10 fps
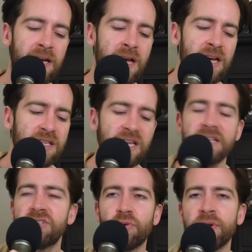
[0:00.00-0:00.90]
because
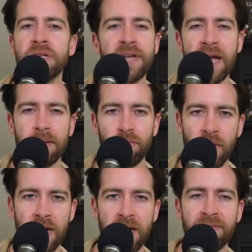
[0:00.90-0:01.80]
that's a real name,
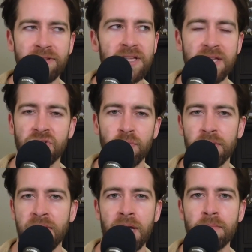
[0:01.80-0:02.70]
right? I feel like that's a
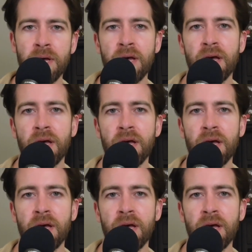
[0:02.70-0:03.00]
real name.